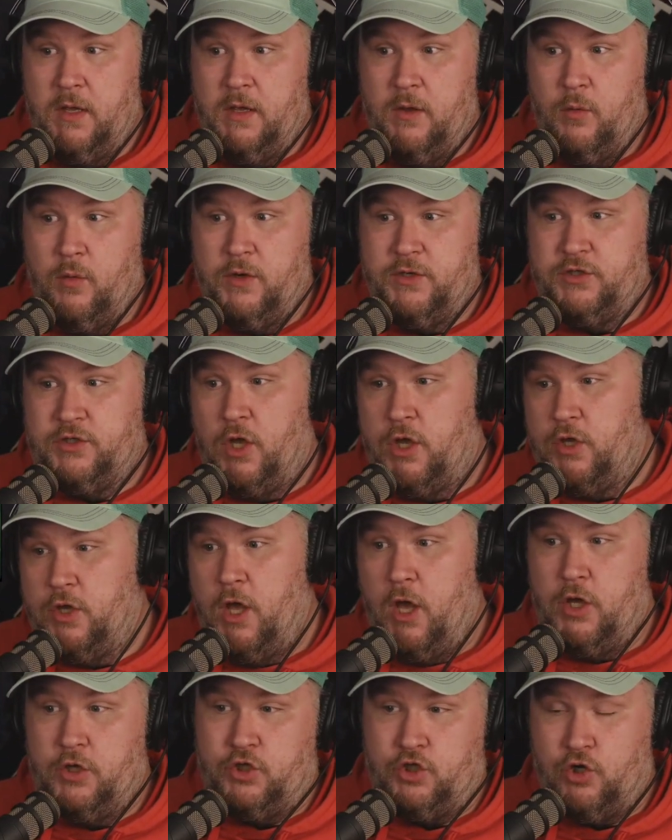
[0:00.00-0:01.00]
where he's like,
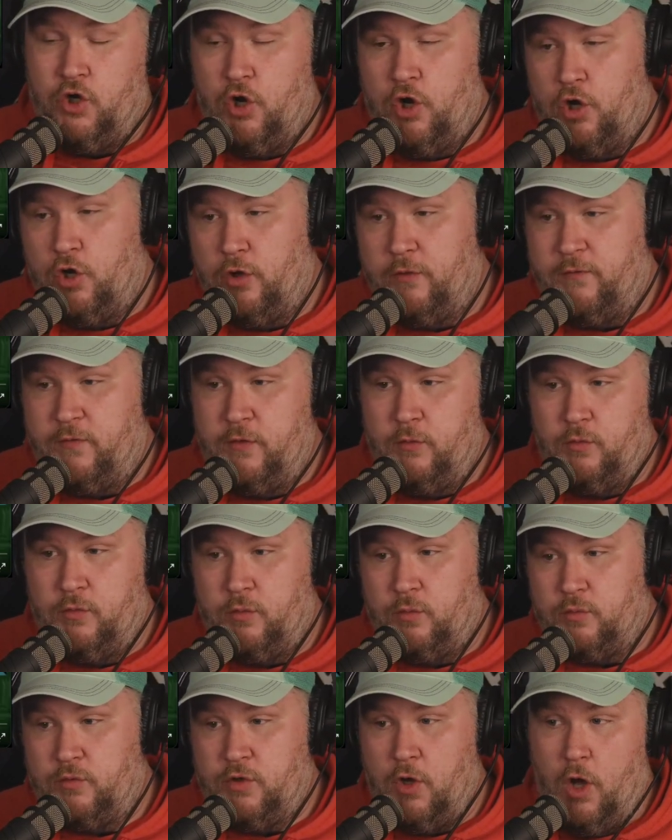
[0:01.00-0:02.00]
"Yeah, sure, if he
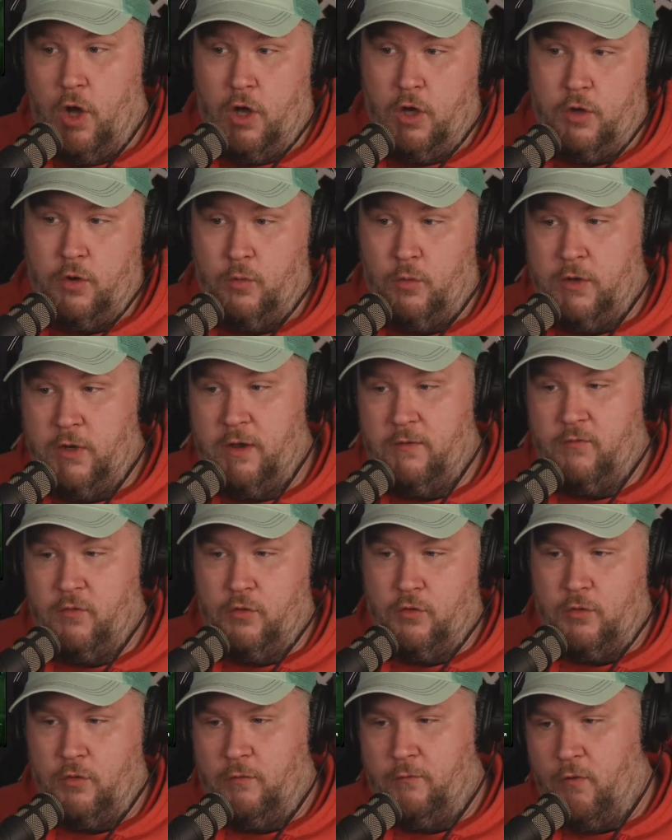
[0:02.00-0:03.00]
would talk or
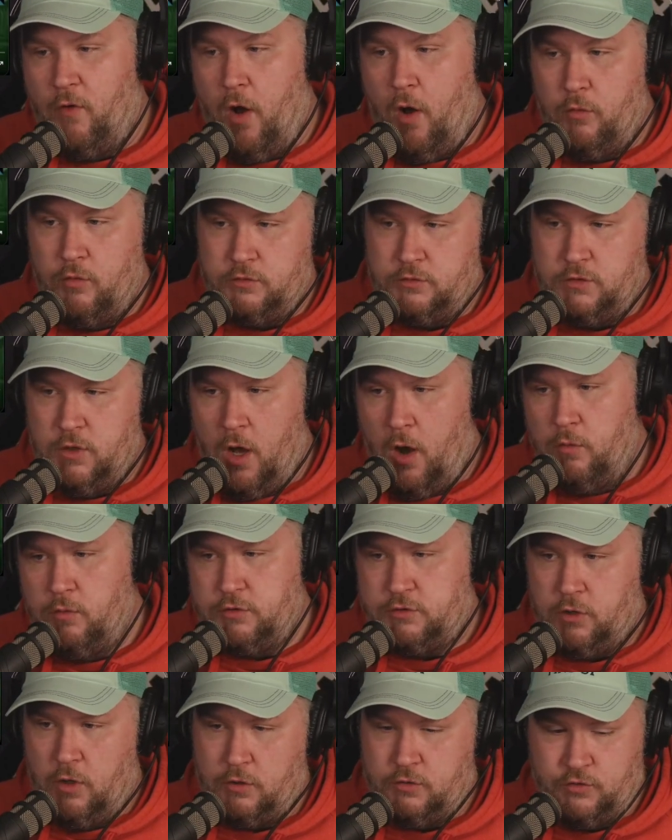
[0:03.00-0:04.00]
whatever, if I would, I would
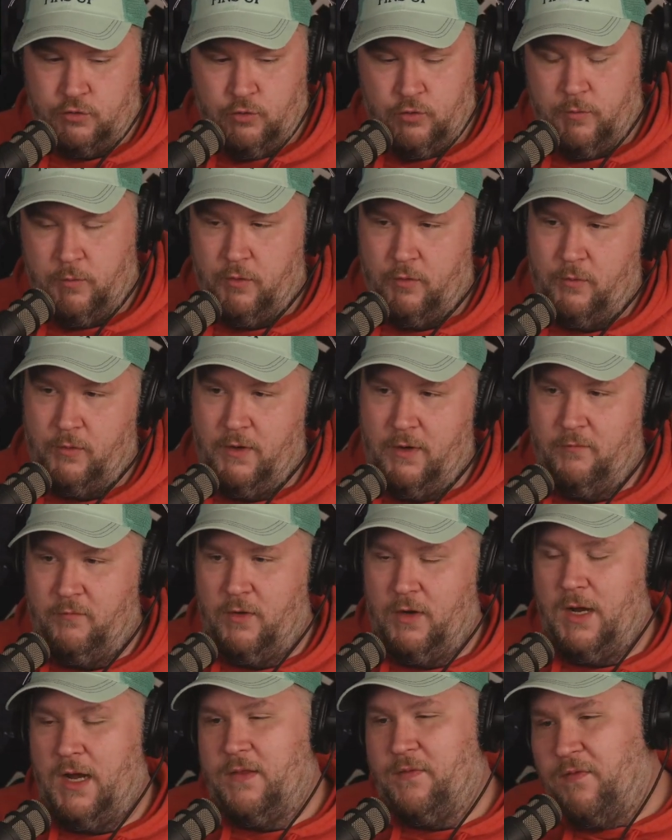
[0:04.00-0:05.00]
talk to him or whatever,"
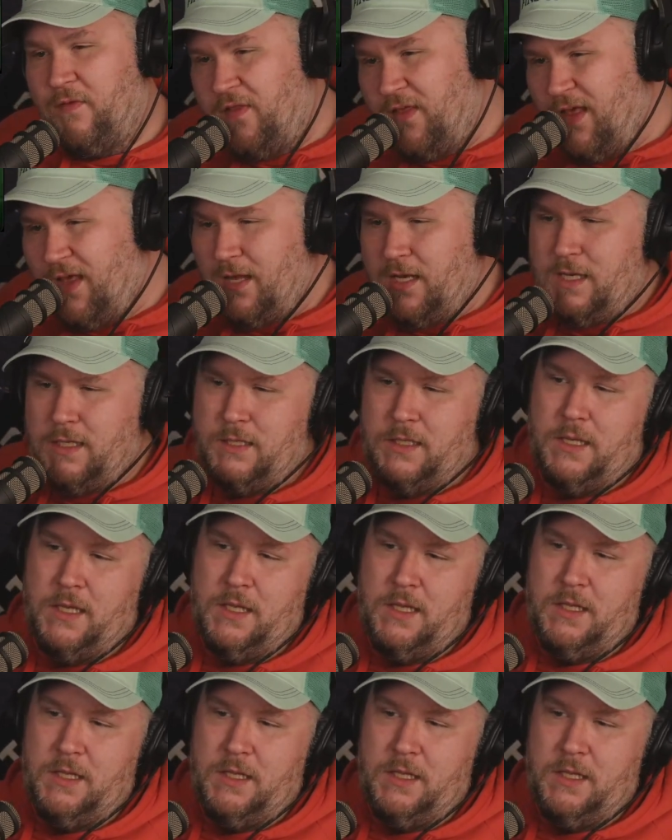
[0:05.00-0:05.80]
and then